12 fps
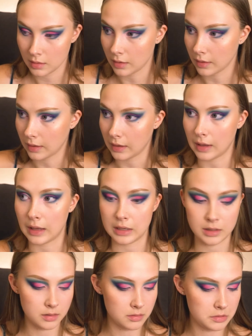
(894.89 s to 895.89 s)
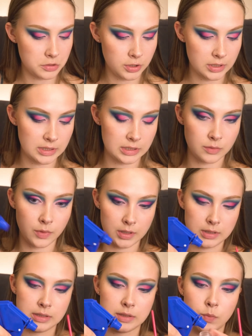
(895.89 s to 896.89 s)
Again, just
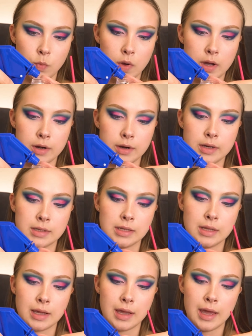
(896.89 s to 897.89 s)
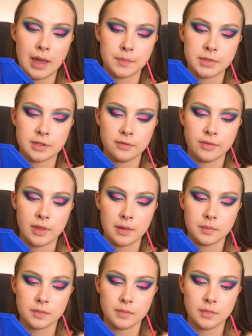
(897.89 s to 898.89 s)
squirting some water into the caps of
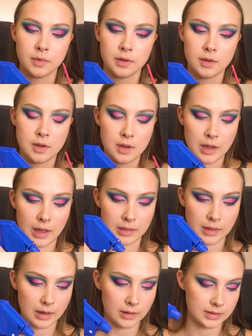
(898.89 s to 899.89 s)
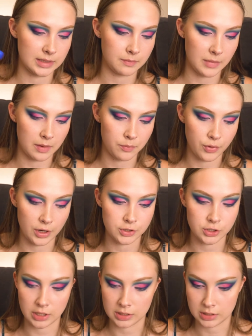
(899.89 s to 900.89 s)
them, and then I'll dip my
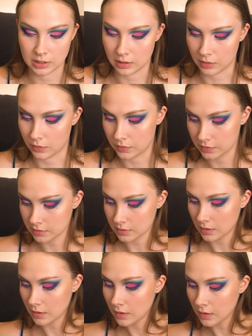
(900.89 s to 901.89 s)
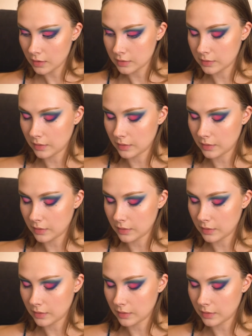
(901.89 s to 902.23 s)
brush into those so